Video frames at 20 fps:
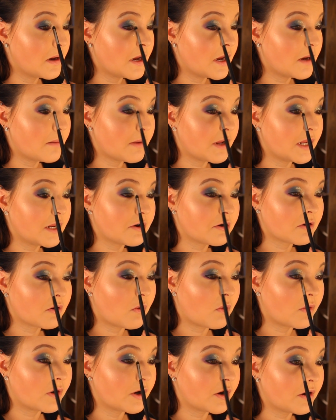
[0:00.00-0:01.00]
in my inner
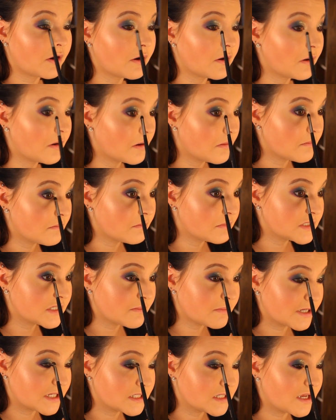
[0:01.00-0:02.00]
corner to
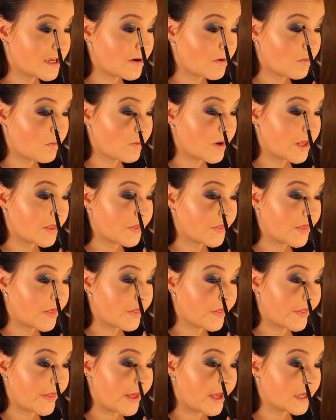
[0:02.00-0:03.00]
mix in with
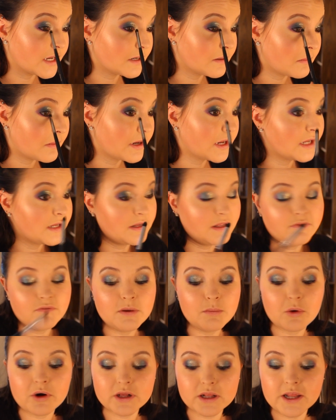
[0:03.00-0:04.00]
that even
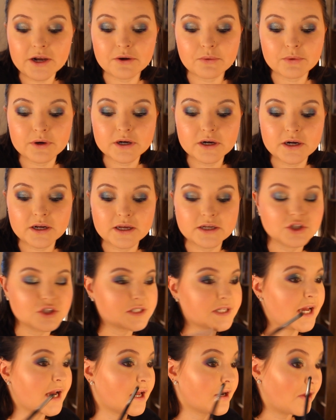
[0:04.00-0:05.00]
more glitter. We're going to just
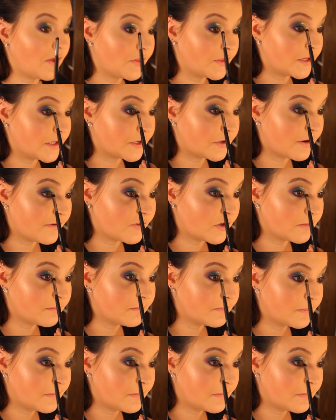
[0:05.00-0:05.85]
add all the glitter over.